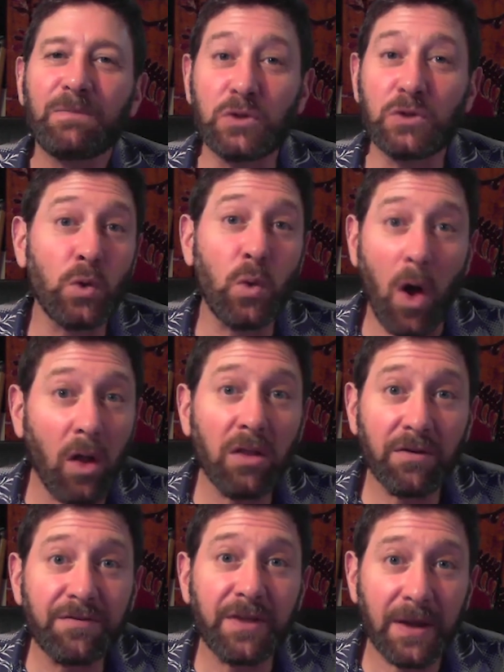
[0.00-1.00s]
Do all
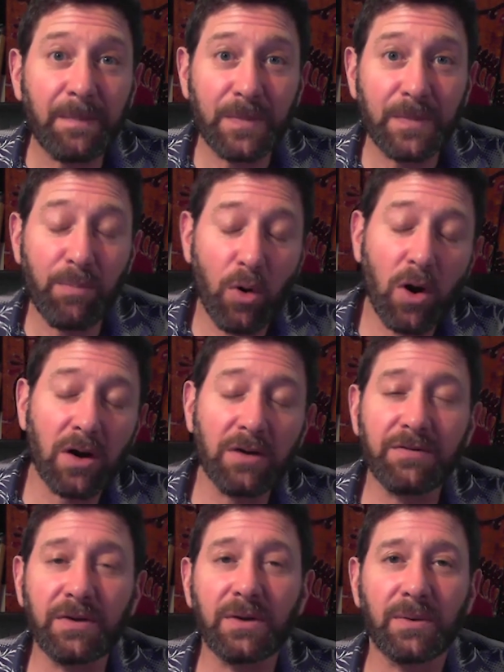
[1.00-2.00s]
of them. They're part
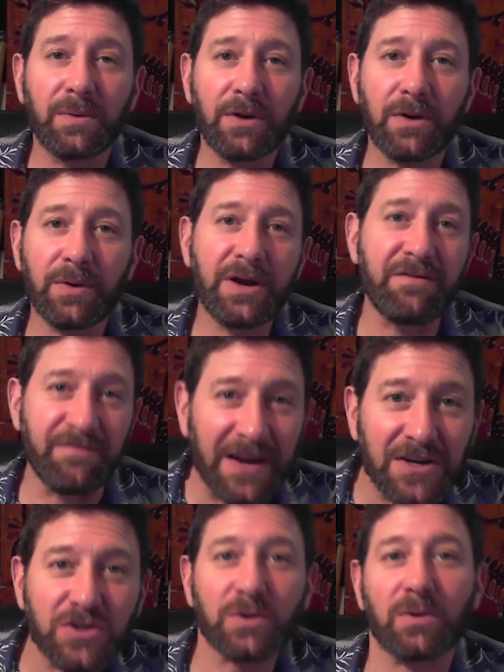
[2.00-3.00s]
of you. You're an
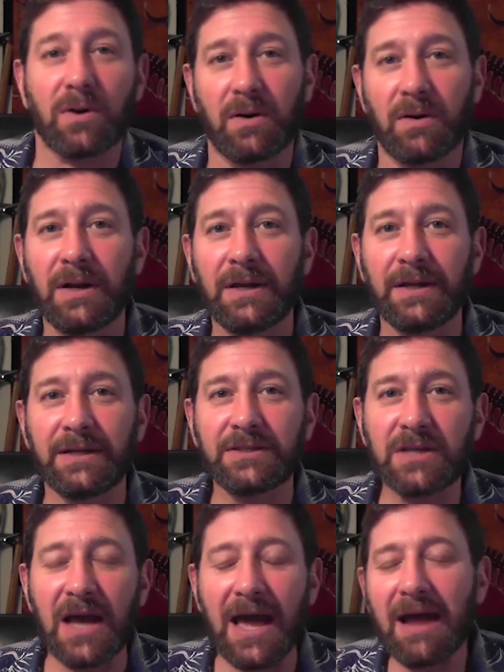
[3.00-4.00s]
adventurer. And
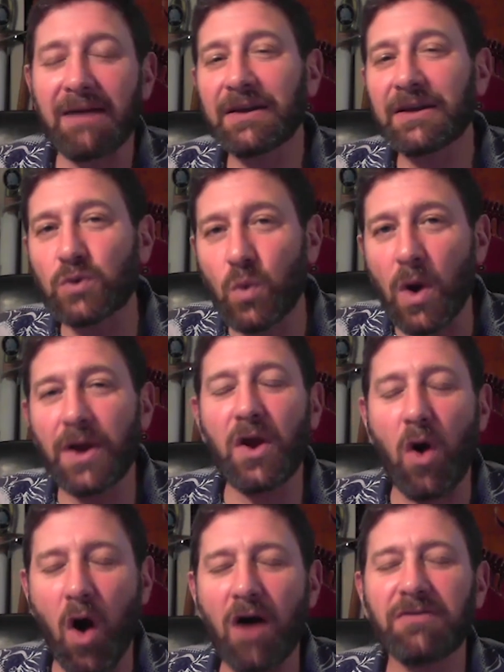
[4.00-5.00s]
skydiving is one
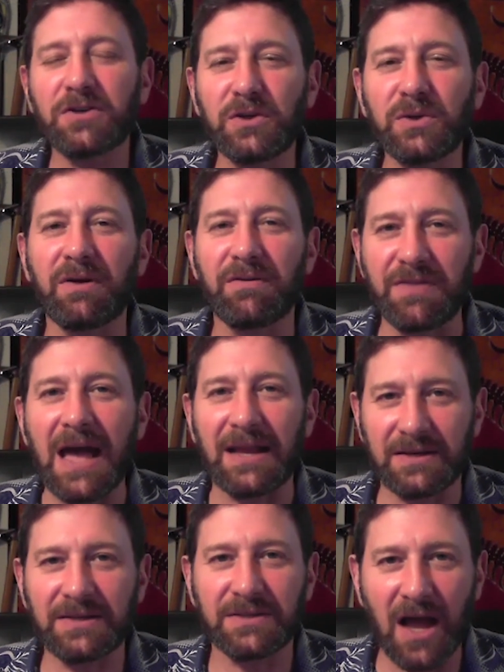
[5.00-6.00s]
offshoot of that
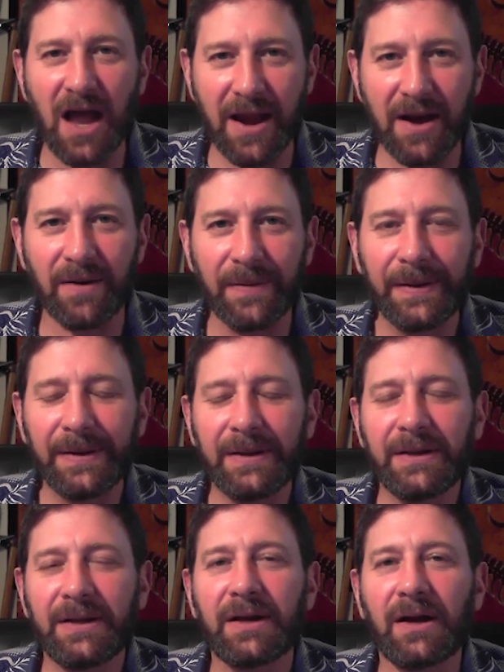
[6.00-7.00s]
desire,
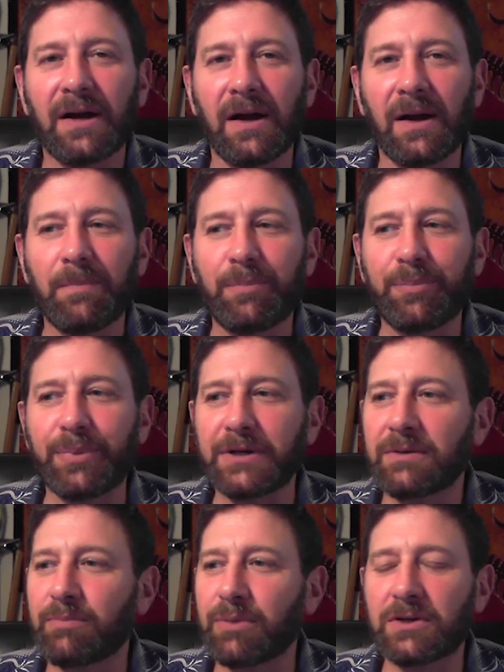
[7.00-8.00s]
um, but but